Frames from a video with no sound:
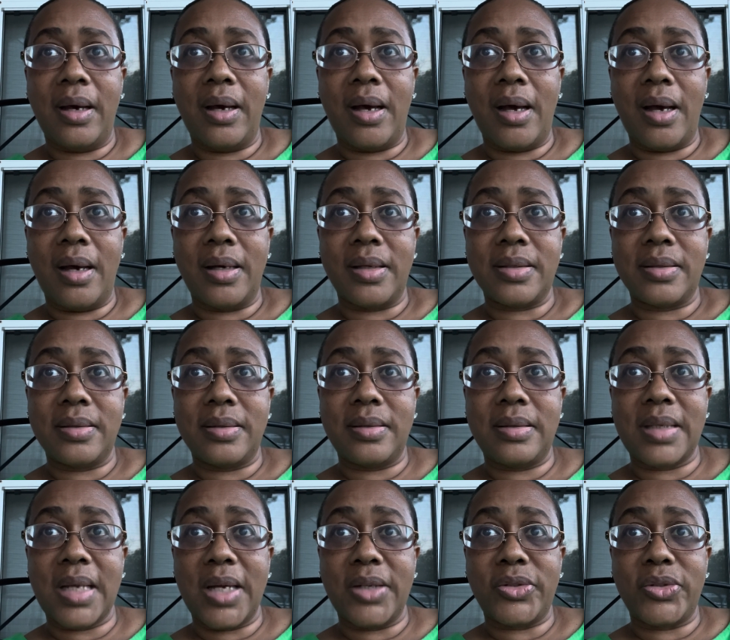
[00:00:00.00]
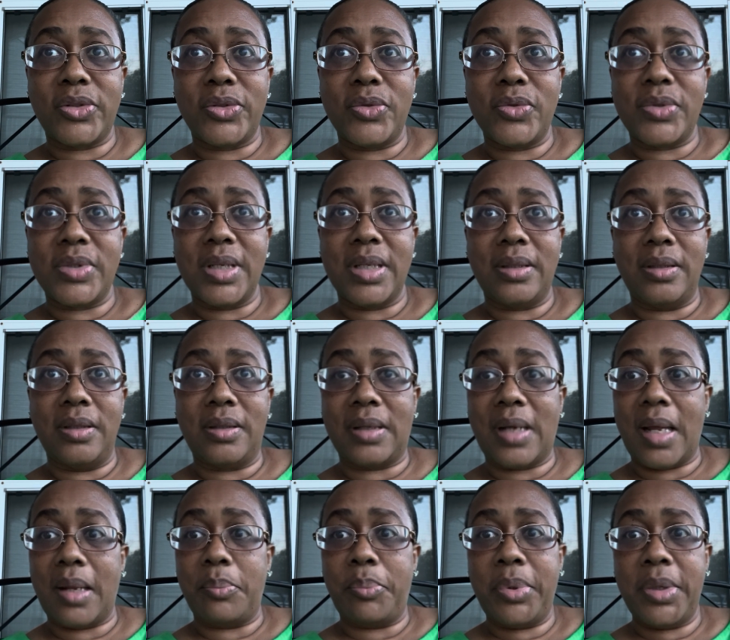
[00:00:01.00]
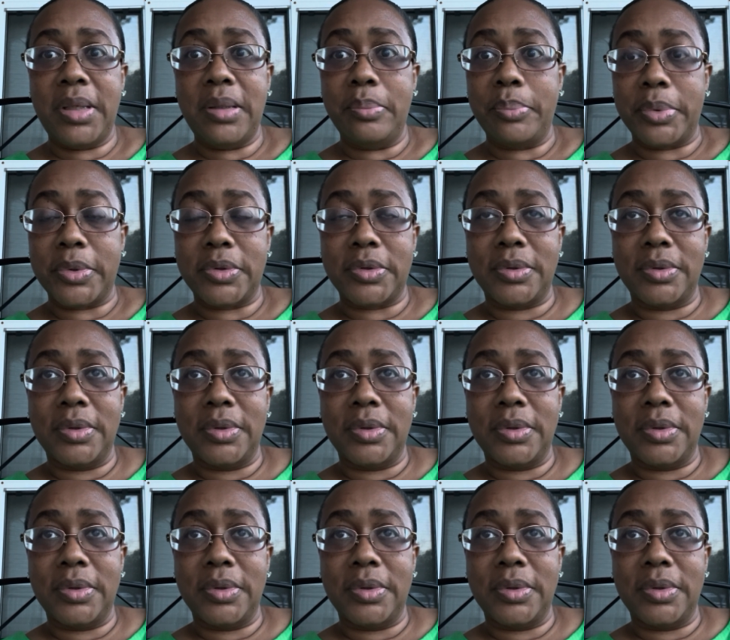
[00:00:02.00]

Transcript: uh, statues that looked like people.